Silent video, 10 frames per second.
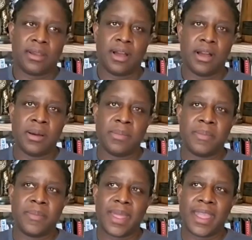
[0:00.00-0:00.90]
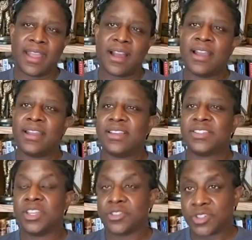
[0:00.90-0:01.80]
um, AI
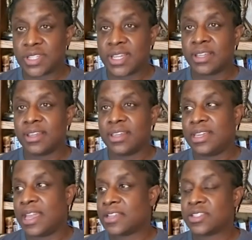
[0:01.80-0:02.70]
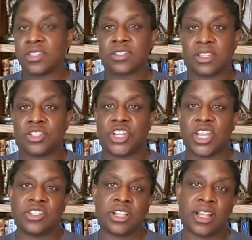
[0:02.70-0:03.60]
is interesting. Yes, it's going to
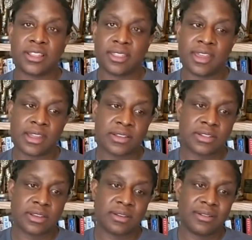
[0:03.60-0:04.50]
change a lot of things.